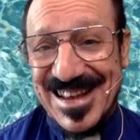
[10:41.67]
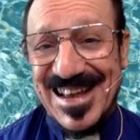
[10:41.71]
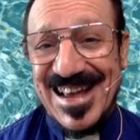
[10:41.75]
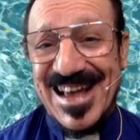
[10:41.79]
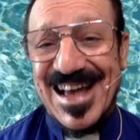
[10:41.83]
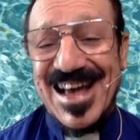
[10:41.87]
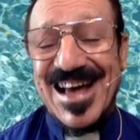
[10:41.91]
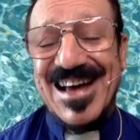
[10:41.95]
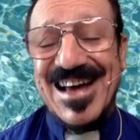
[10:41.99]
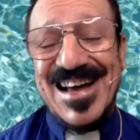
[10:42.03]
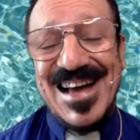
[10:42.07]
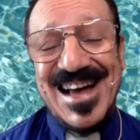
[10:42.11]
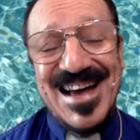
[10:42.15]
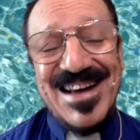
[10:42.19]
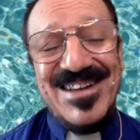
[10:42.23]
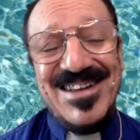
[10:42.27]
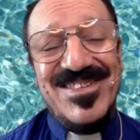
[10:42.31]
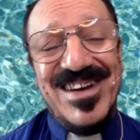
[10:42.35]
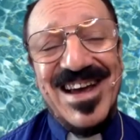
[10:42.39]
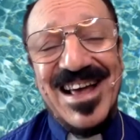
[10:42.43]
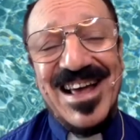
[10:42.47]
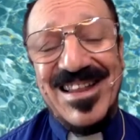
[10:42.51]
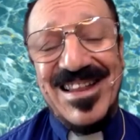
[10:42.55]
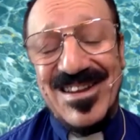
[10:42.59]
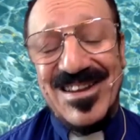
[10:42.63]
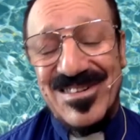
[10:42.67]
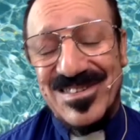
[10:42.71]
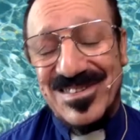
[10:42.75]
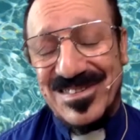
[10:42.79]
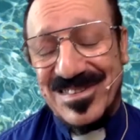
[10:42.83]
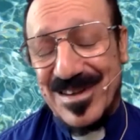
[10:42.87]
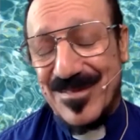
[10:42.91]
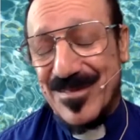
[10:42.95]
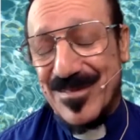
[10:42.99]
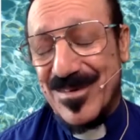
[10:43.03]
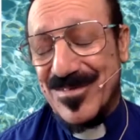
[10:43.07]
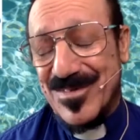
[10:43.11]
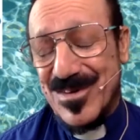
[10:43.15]
I challenge
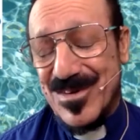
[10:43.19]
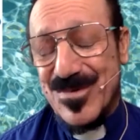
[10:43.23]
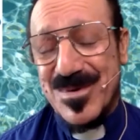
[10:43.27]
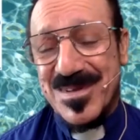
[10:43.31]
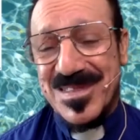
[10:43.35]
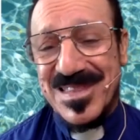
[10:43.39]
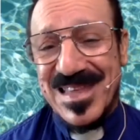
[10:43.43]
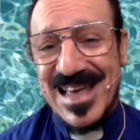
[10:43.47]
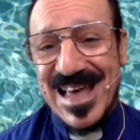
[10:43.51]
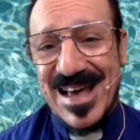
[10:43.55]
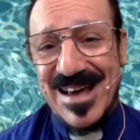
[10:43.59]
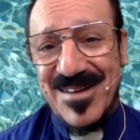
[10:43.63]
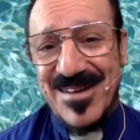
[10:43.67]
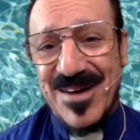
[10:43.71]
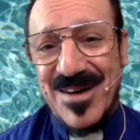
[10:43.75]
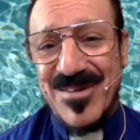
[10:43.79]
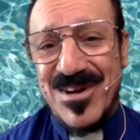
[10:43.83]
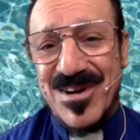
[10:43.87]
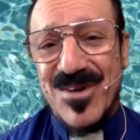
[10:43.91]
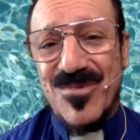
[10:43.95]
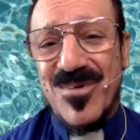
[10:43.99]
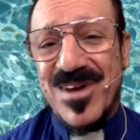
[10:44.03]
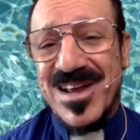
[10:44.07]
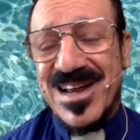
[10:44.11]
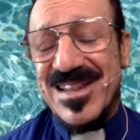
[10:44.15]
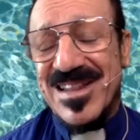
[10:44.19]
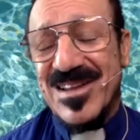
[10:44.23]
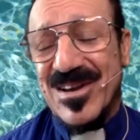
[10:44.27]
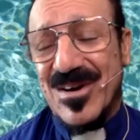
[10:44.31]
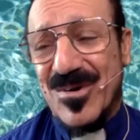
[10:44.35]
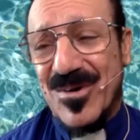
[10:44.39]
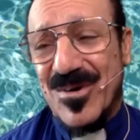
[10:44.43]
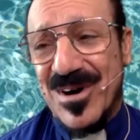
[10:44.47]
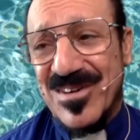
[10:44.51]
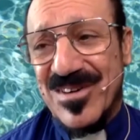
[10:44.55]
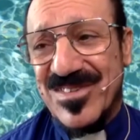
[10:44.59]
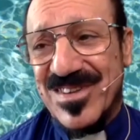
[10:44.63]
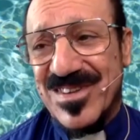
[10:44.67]
some of you with that. And when you're reading the
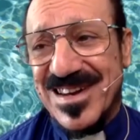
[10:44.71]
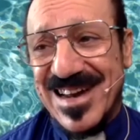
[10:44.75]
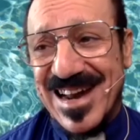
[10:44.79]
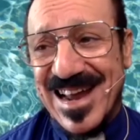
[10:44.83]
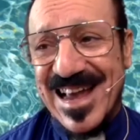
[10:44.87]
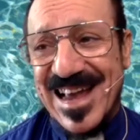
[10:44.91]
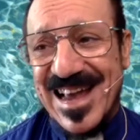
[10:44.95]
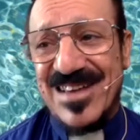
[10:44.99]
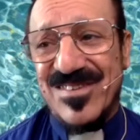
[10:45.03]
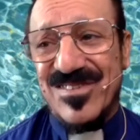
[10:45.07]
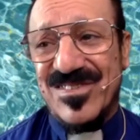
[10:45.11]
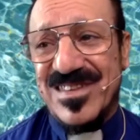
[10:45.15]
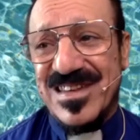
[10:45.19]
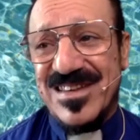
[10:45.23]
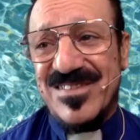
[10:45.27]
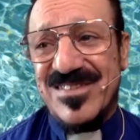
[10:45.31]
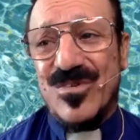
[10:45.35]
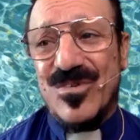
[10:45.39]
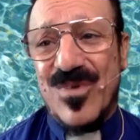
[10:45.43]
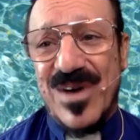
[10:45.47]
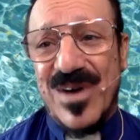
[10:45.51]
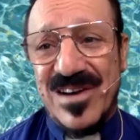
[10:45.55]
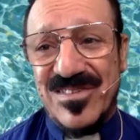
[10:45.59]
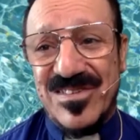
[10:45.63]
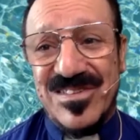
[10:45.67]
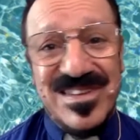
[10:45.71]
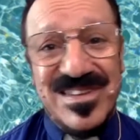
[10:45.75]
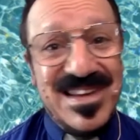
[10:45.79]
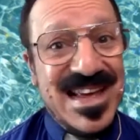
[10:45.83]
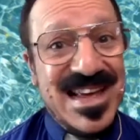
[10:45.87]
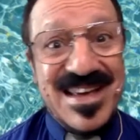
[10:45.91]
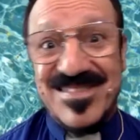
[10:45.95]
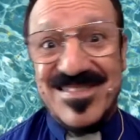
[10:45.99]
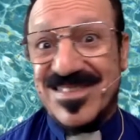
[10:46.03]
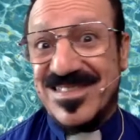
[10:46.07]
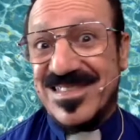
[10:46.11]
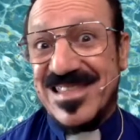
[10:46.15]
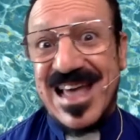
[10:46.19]
Course and it asks these questions, it
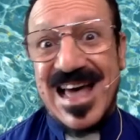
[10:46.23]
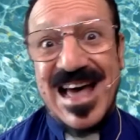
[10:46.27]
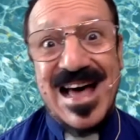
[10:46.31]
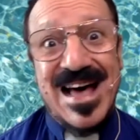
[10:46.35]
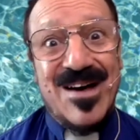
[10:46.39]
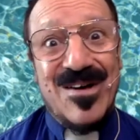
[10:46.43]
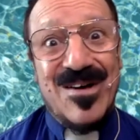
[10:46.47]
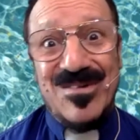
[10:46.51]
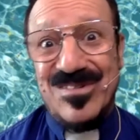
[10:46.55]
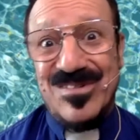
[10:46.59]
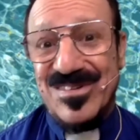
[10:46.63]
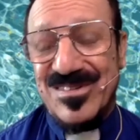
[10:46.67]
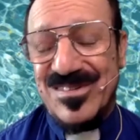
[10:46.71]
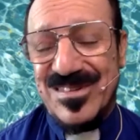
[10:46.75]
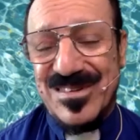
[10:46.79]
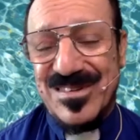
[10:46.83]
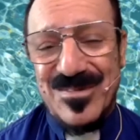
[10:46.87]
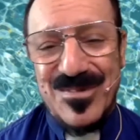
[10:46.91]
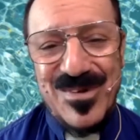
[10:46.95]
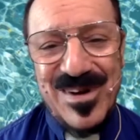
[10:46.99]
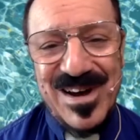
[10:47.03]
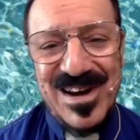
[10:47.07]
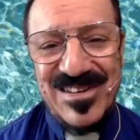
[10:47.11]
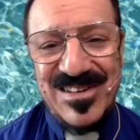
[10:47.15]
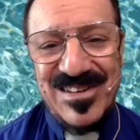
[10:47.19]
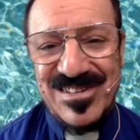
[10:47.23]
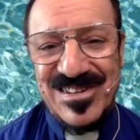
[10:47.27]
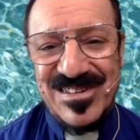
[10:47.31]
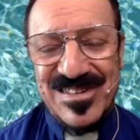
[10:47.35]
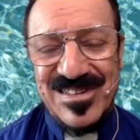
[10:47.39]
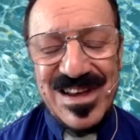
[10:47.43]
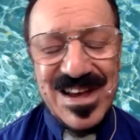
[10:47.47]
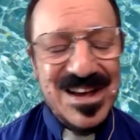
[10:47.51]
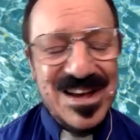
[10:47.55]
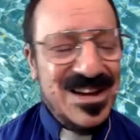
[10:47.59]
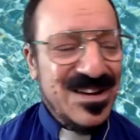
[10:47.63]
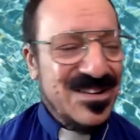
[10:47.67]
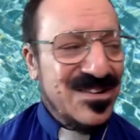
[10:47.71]
asks thousands of questions,
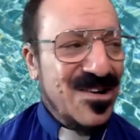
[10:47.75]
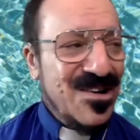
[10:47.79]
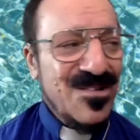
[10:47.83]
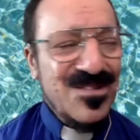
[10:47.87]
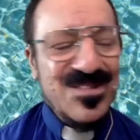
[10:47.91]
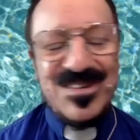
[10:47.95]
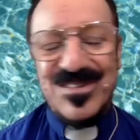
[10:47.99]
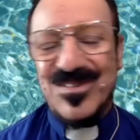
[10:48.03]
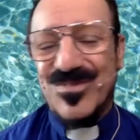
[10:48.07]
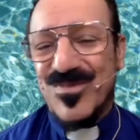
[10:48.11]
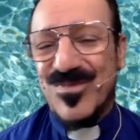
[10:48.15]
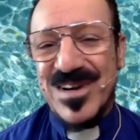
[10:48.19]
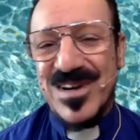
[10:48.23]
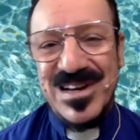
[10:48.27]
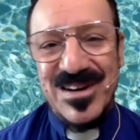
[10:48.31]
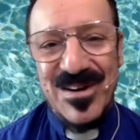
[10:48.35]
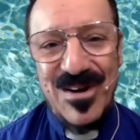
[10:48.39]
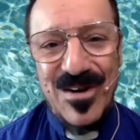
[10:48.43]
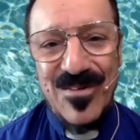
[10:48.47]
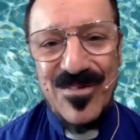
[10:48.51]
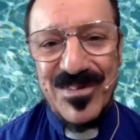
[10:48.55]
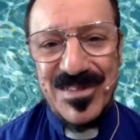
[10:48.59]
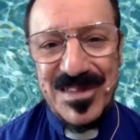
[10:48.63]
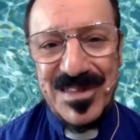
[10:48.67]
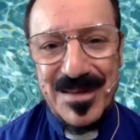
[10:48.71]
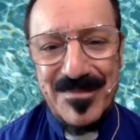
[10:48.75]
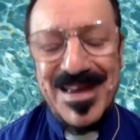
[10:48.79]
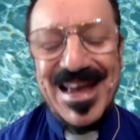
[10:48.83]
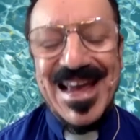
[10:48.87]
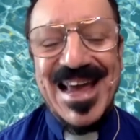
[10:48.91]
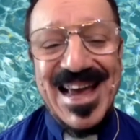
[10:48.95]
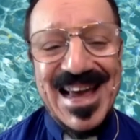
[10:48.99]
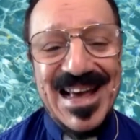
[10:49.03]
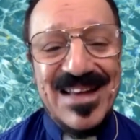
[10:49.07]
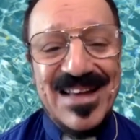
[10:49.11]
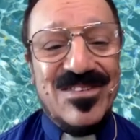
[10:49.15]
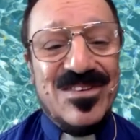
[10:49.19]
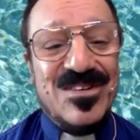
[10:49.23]
don't just read over them,
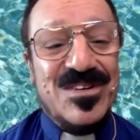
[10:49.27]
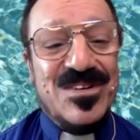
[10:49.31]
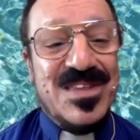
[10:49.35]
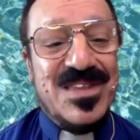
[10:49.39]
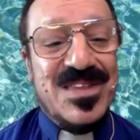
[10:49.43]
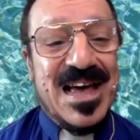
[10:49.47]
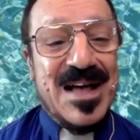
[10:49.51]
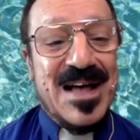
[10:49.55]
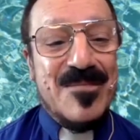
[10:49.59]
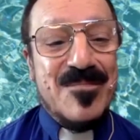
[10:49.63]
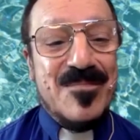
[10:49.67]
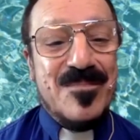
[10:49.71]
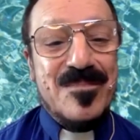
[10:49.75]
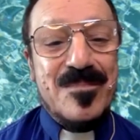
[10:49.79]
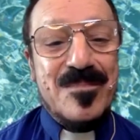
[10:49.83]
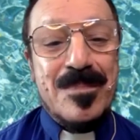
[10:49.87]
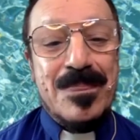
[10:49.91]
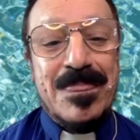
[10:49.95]
answer them.